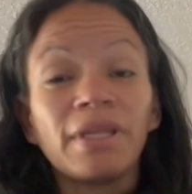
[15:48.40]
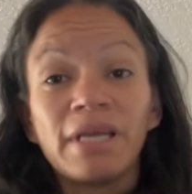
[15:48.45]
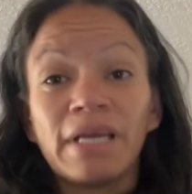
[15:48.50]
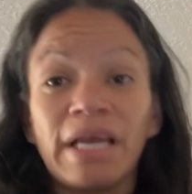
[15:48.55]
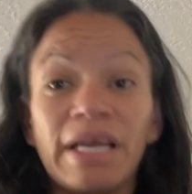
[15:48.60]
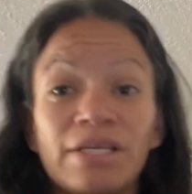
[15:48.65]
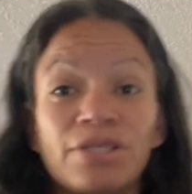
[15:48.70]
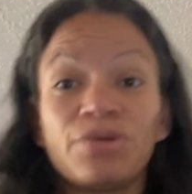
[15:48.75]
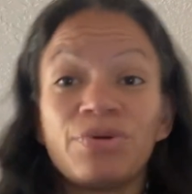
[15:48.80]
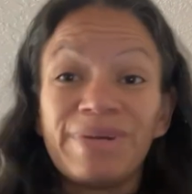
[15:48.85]

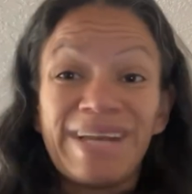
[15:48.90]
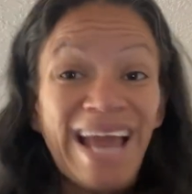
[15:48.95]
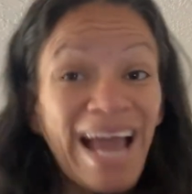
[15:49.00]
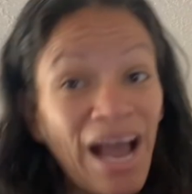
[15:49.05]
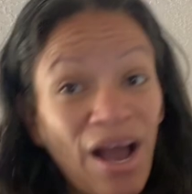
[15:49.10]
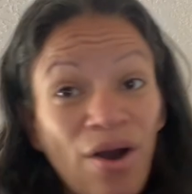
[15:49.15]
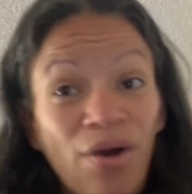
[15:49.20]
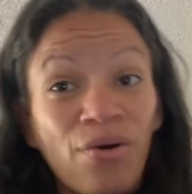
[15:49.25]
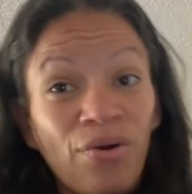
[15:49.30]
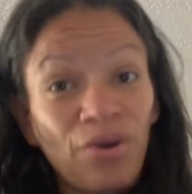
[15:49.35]
Okay, so
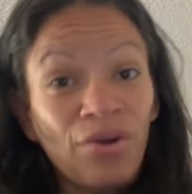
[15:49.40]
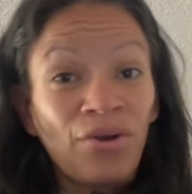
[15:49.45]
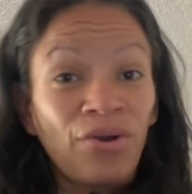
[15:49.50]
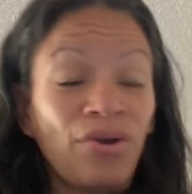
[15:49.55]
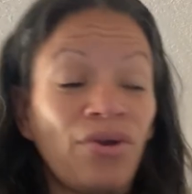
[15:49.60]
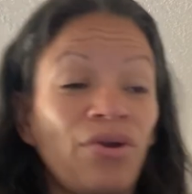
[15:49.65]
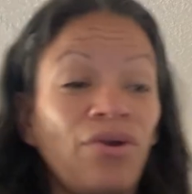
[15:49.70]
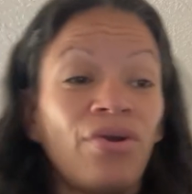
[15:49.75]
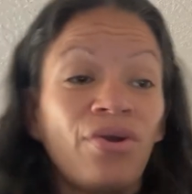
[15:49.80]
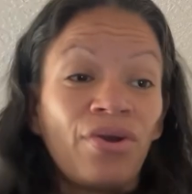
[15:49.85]
now
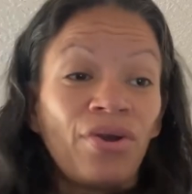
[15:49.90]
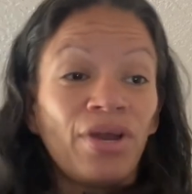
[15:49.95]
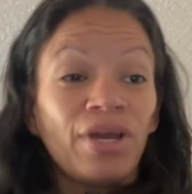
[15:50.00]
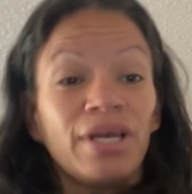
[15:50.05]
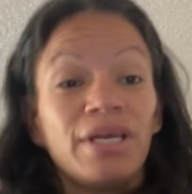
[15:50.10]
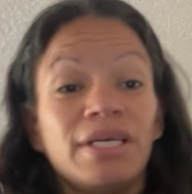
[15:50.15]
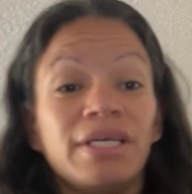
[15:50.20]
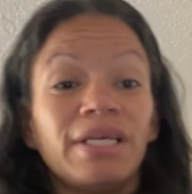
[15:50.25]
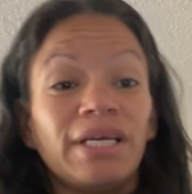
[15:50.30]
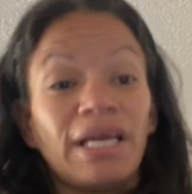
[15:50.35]

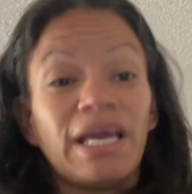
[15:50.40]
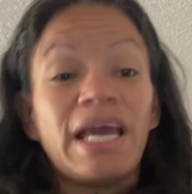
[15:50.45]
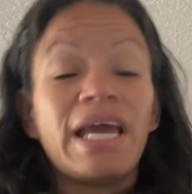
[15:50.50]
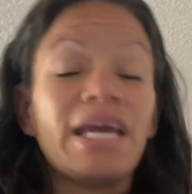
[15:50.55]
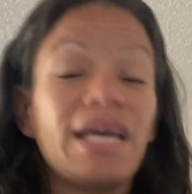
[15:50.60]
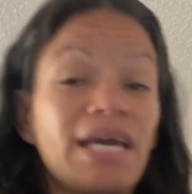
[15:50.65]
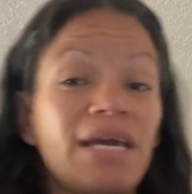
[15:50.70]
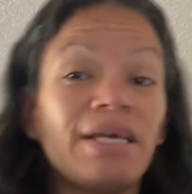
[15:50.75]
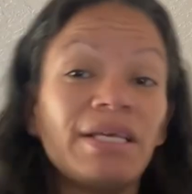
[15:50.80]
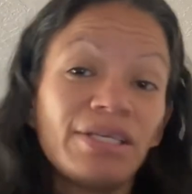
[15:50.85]
he
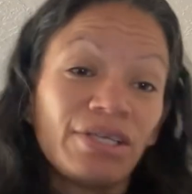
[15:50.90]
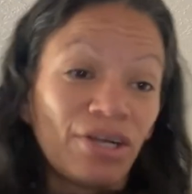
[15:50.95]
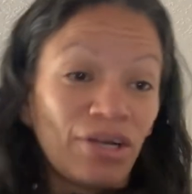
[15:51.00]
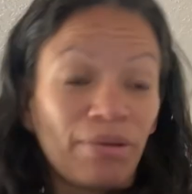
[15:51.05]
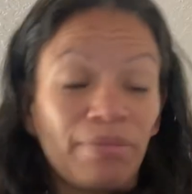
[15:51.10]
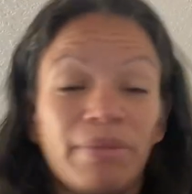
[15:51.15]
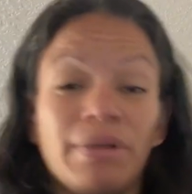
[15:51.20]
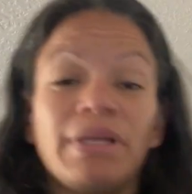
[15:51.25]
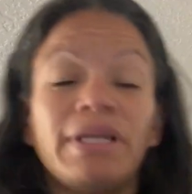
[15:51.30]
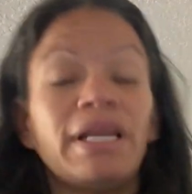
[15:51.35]
hit his
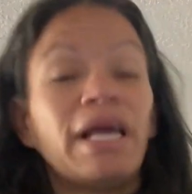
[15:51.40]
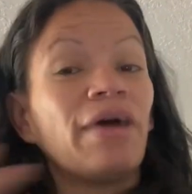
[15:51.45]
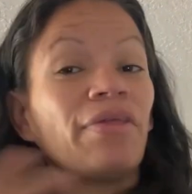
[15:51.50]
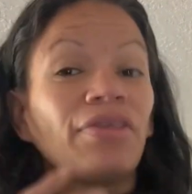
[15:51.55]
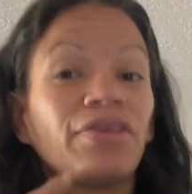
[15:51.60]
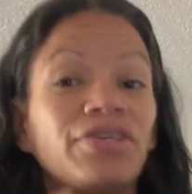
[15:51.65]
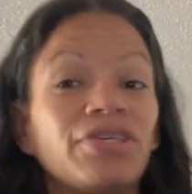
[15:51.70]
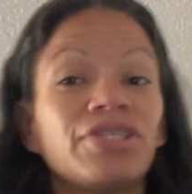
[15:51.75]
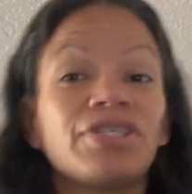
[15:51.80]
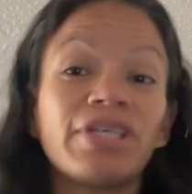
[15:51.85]
arm. Now
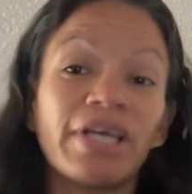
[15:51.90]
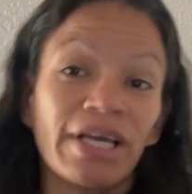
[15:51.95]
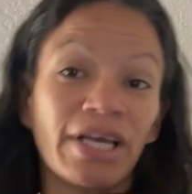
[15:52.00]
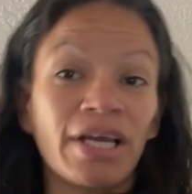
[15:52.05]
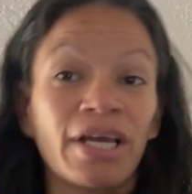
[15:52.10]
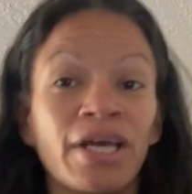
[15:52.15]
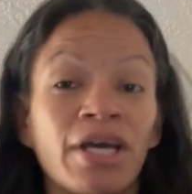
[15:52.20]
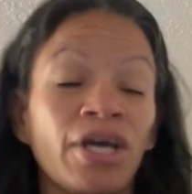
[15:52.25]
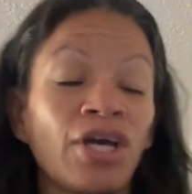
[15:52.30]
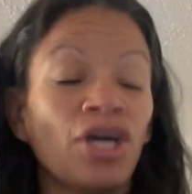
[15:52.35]
this is
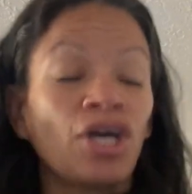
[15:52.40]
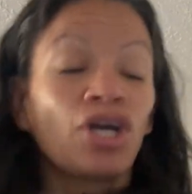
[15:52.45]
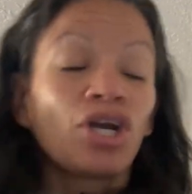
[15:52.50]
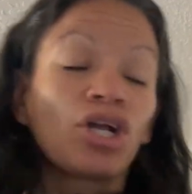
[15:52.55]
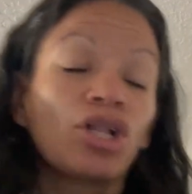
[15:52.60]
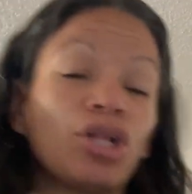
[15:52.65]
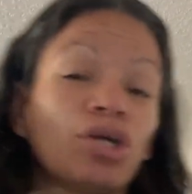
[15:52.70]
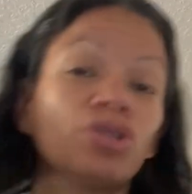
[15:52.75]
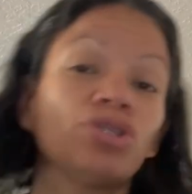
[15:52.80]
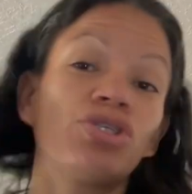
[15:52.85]
like
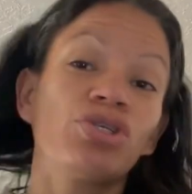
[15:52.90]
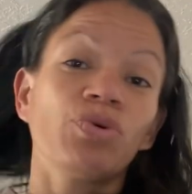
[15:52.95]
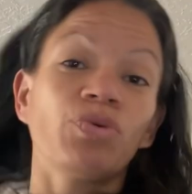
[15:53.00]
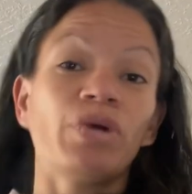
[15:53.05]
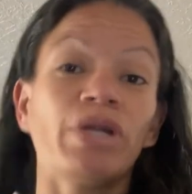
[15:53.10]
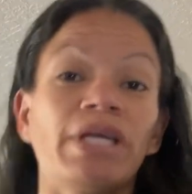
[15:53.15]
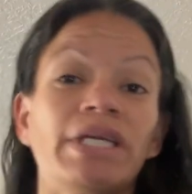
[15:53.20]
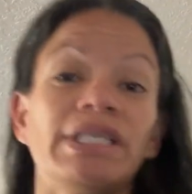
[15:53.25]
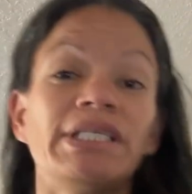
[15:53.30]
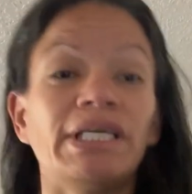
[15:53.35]
close to
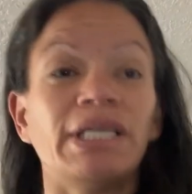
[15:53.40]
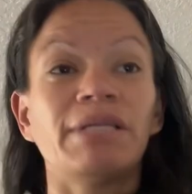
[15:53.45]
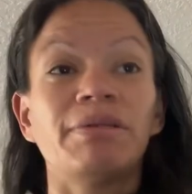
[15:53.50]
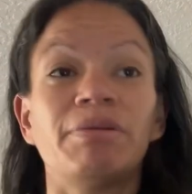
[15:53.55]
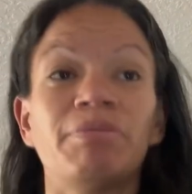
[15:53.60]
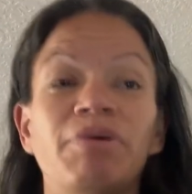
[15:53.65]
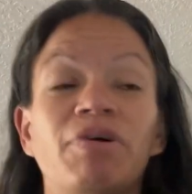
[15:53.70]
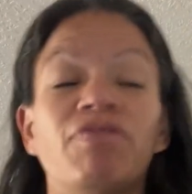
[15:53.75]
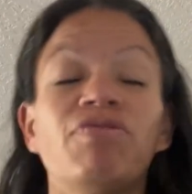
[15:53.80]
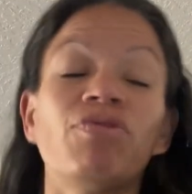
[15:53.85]
what he
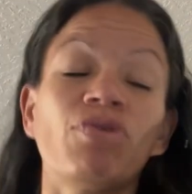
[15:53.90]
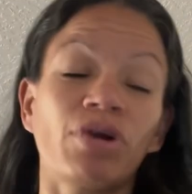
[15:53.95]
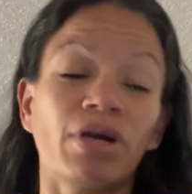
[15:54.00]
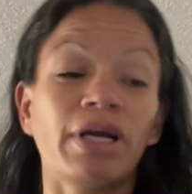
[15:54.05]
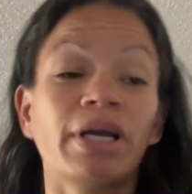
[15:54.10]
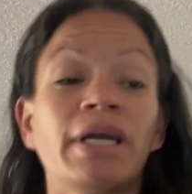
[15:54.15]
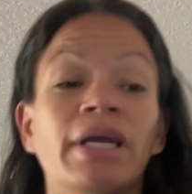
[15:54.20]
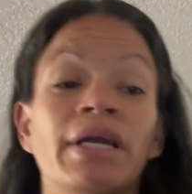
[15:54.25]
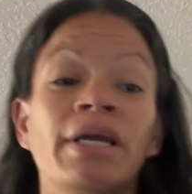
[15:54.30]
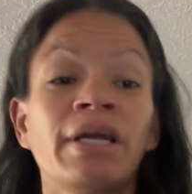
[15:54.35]
did
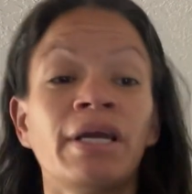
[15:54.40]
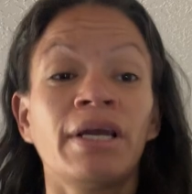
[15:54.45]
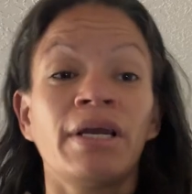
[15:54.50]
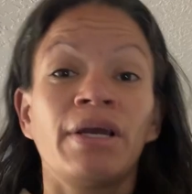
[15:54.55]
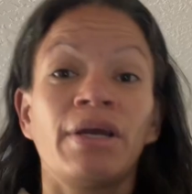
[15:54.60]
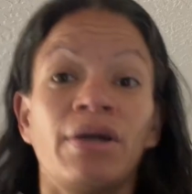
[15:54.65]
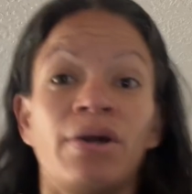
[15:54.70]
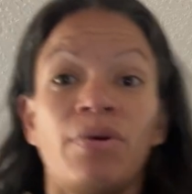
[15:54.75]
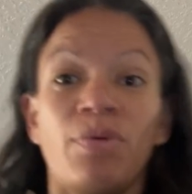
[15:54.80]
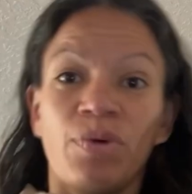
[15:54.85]
before
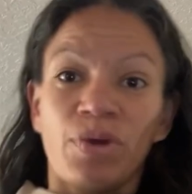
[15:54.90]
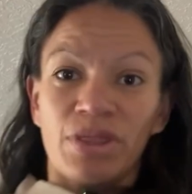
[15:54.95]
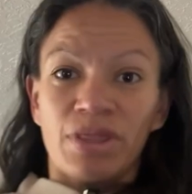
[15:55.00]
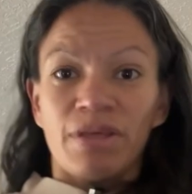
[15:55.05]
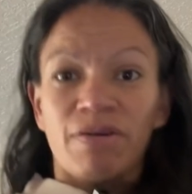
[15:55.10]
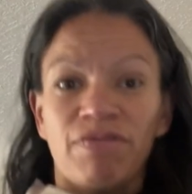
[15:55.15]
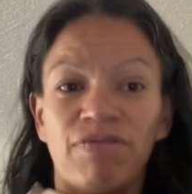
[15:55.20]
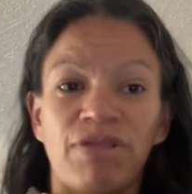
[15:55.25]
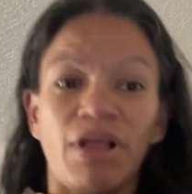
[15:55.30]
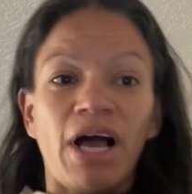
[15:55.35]
with
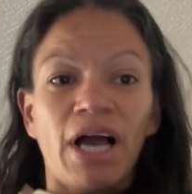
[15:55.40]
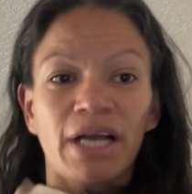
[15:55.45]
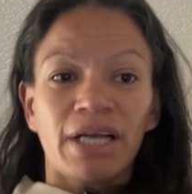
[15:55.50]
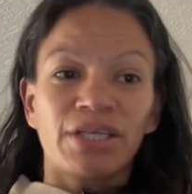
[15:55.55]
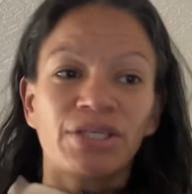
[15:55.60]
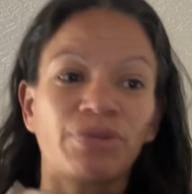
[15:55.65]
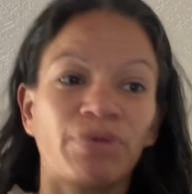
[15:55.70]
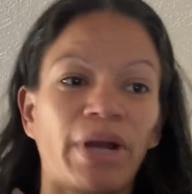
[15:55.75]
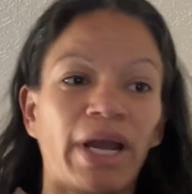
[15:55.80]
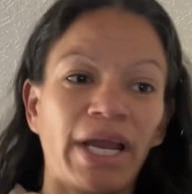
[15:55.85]
the
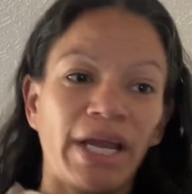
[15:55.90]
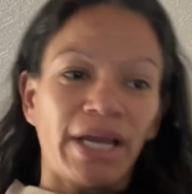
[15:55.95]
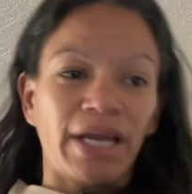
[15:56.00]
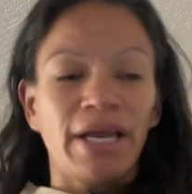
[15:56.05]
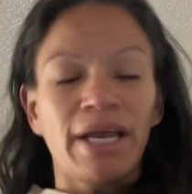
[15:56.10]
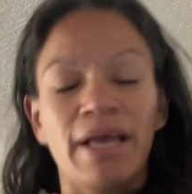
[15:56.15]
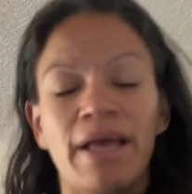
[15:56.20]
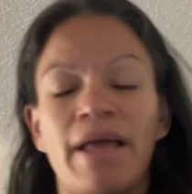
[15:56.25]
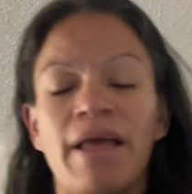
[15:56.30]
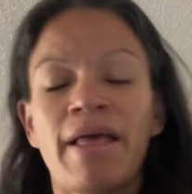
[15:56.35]
flocks, right?
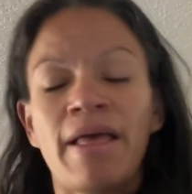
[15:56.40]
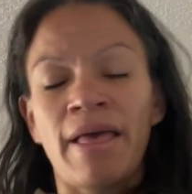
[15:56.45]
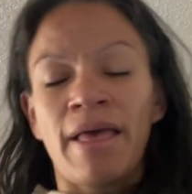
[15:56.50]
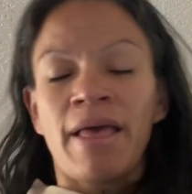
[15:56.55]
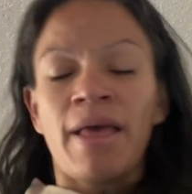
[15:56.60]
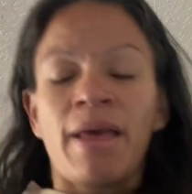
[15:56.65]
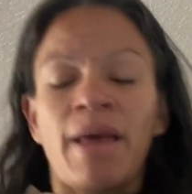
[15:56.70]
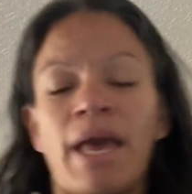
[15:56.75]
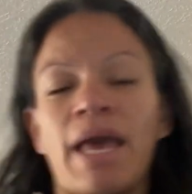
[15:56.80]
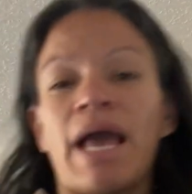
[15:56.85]

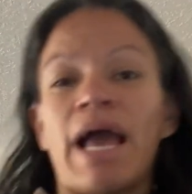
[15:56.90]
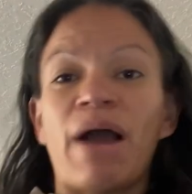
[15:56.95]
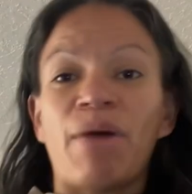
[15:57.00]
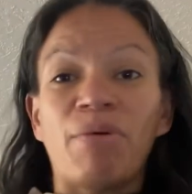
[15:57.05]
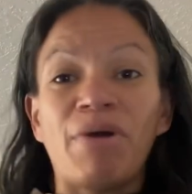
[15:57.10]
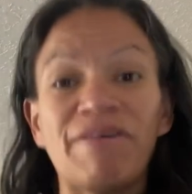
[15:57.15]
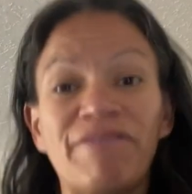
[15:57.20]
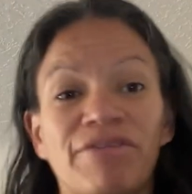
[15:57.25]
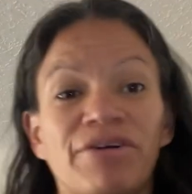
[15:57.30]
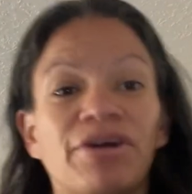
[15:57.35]

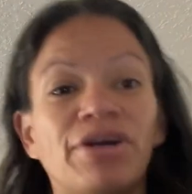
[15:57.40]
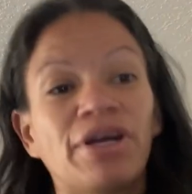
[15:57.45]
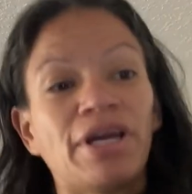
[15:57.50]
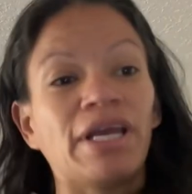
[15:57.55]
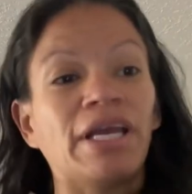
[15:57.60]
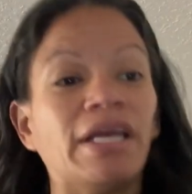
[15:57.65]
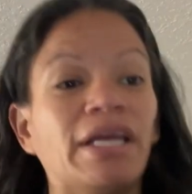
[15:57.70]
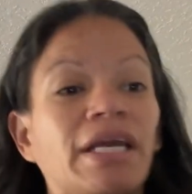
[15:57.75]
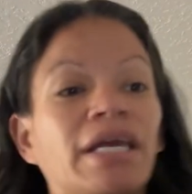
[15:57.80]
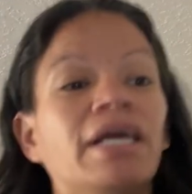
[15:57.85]
However,
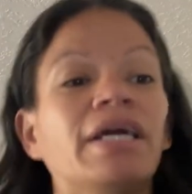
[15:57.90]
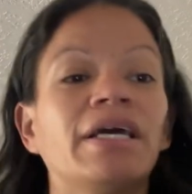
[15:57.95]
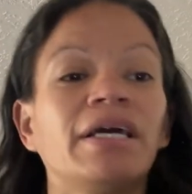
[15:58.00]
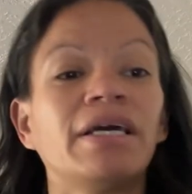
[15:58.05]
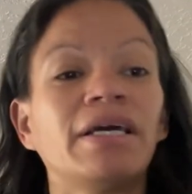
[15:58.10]
he